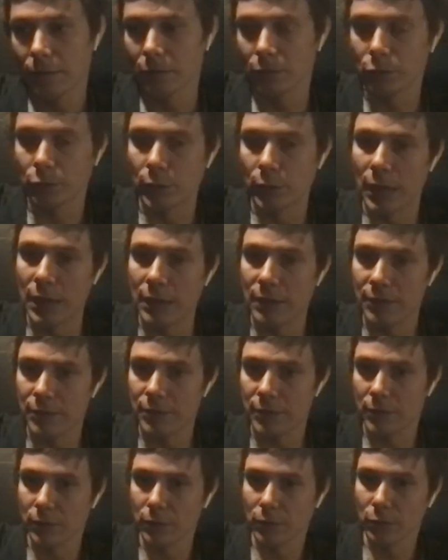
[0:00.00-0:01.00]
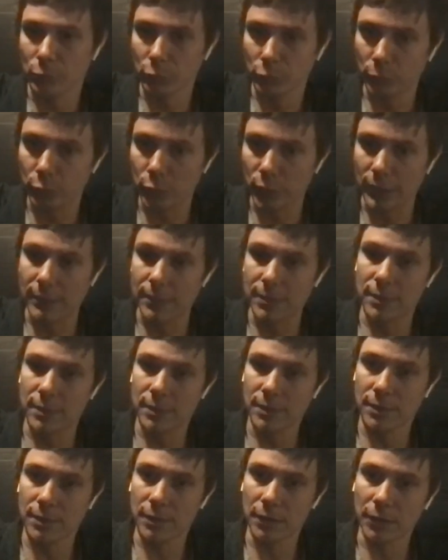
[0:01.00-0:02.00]
drives good
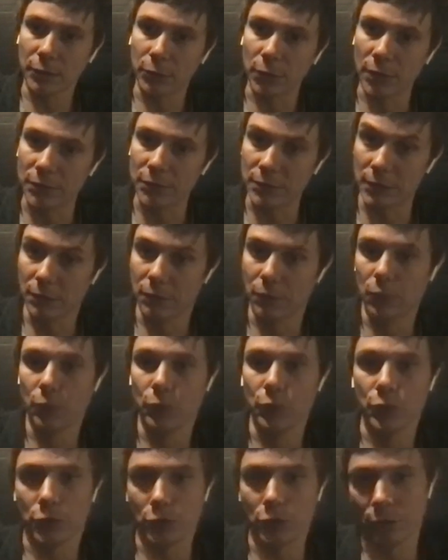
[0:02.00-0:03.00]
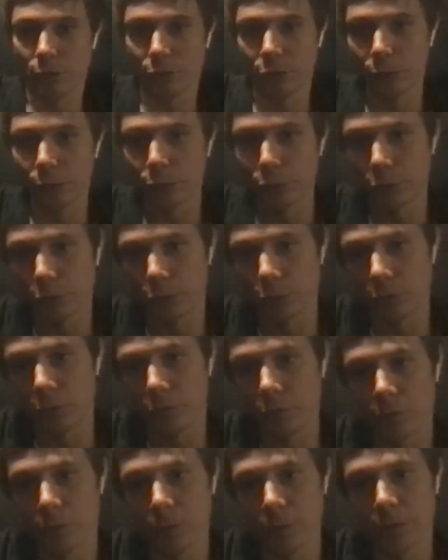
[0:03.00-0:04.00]
practices that drive the evolution of the protocol
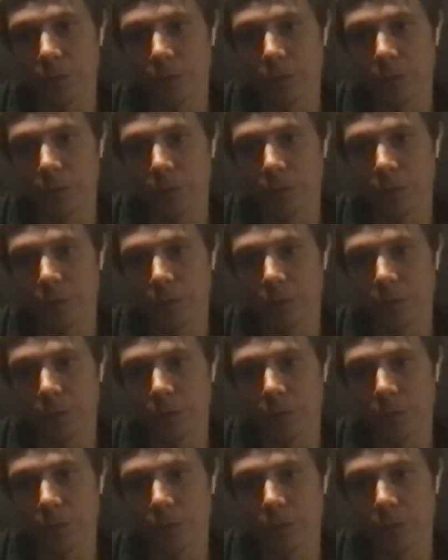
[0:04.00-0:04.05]
which is